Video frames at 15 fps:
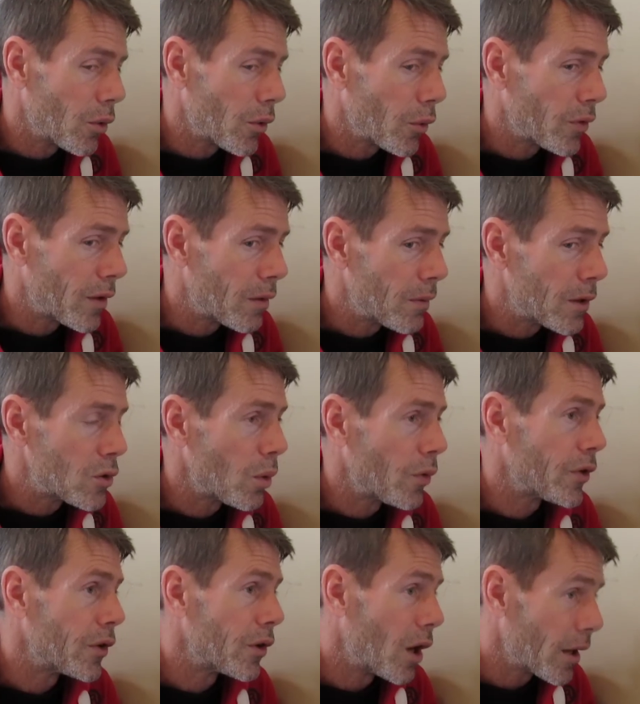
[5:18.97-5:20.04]
Those
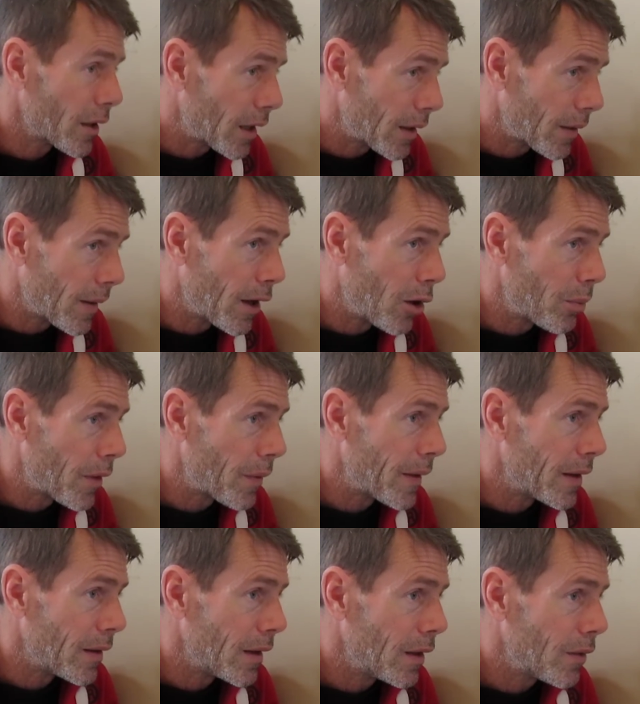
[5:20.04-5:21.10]
individuals are not getting the help that
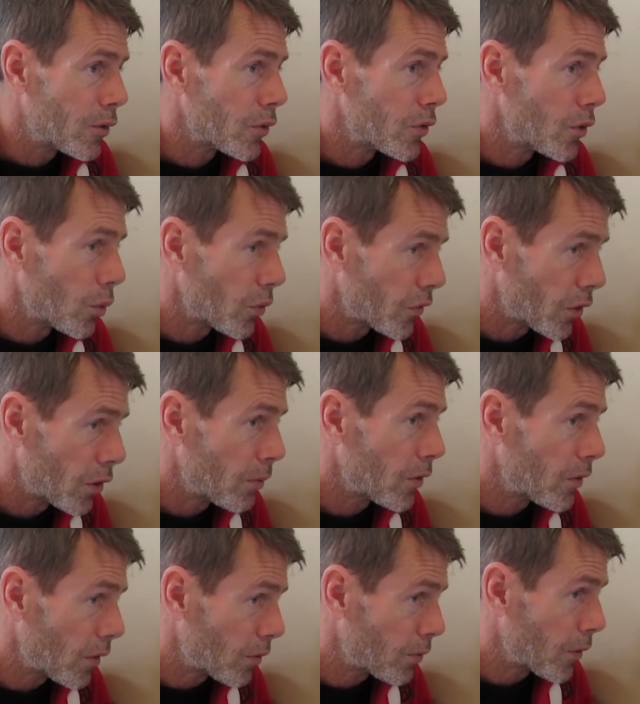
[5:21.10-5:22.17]
they need. There's no
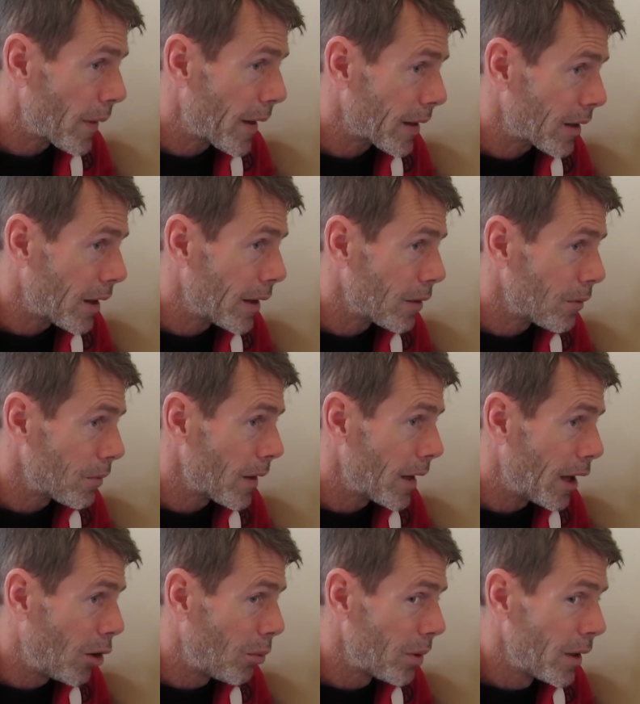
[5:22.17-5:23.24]
services for that kind of
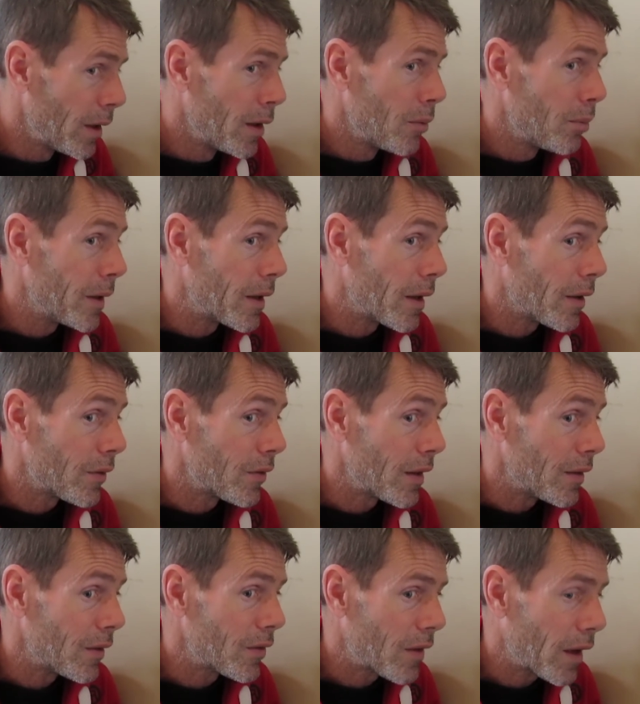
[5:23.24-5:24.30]
help because
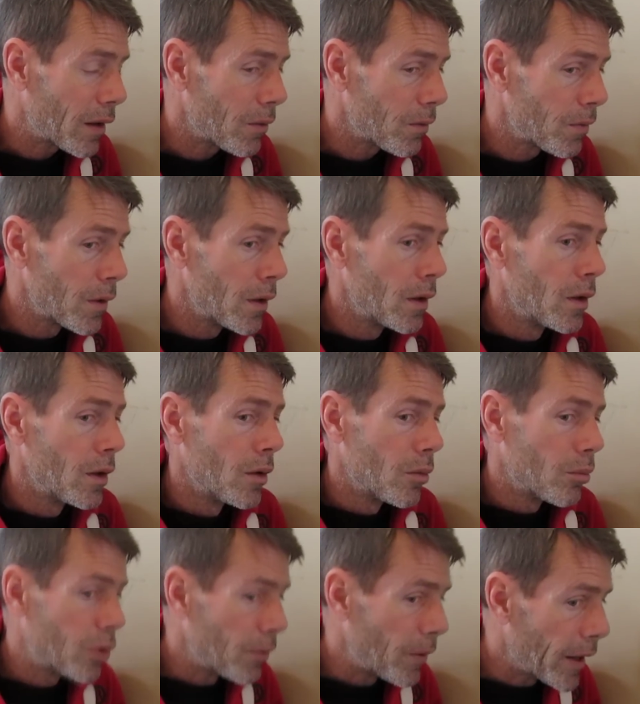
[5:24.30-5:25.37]
instead of
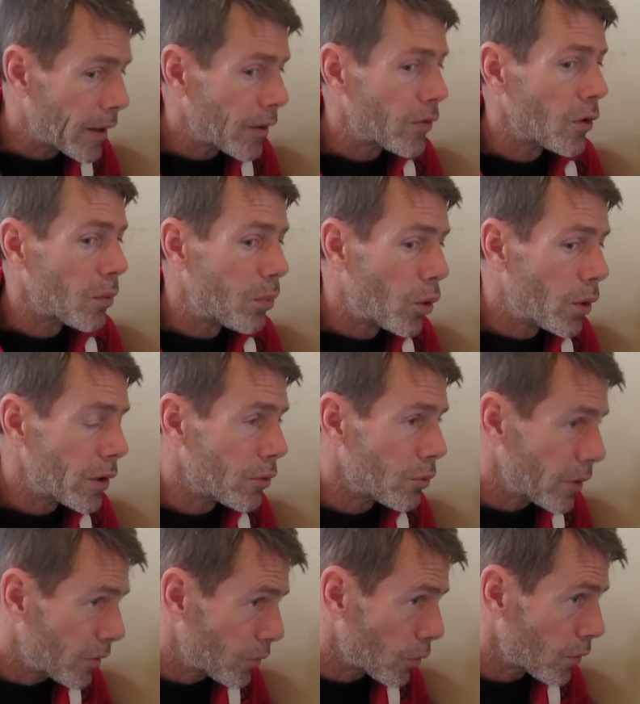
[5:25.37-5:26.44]
providing support and
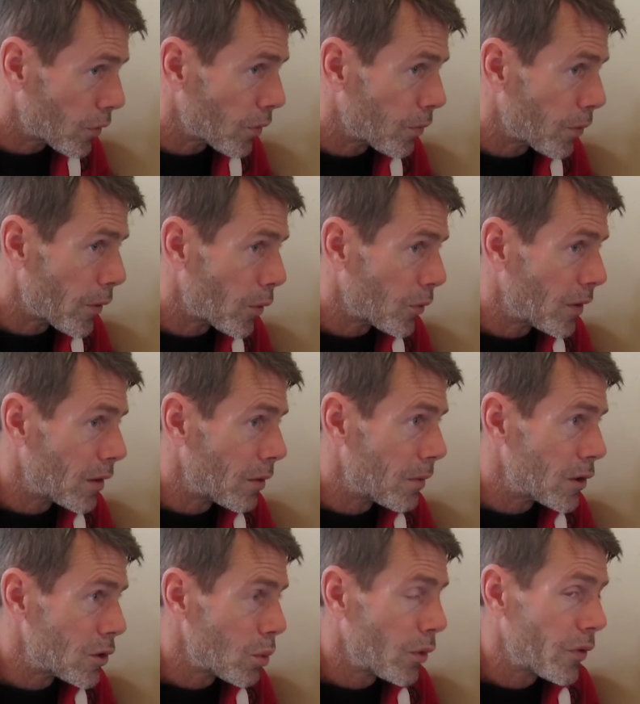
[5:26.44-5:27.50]
resources for those
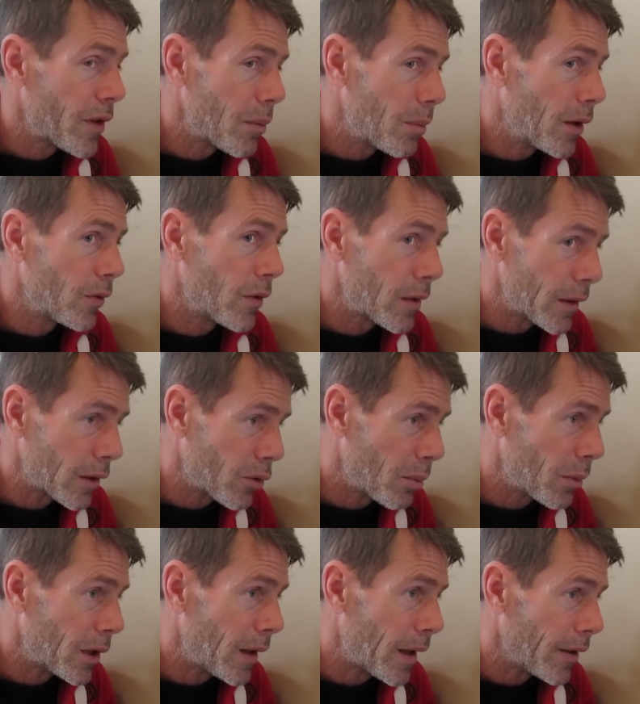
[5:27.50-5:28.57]
individuals, they basically
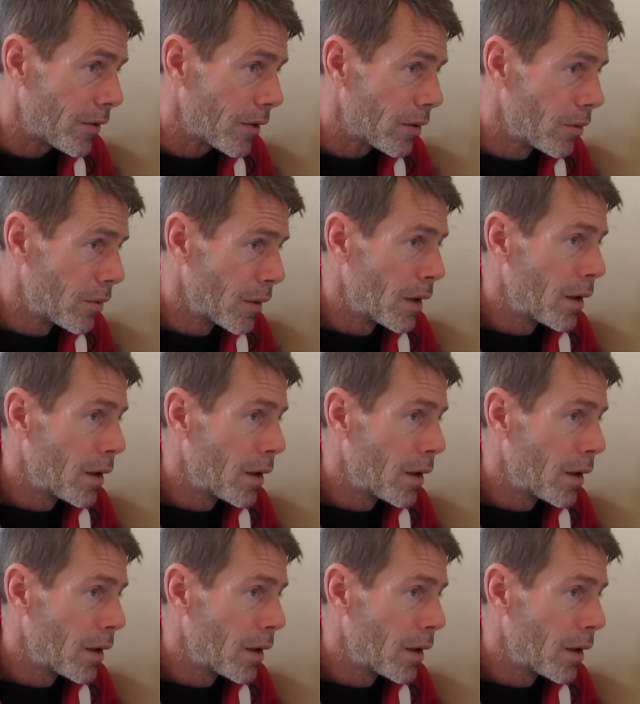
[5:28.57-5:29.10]
criminalize it.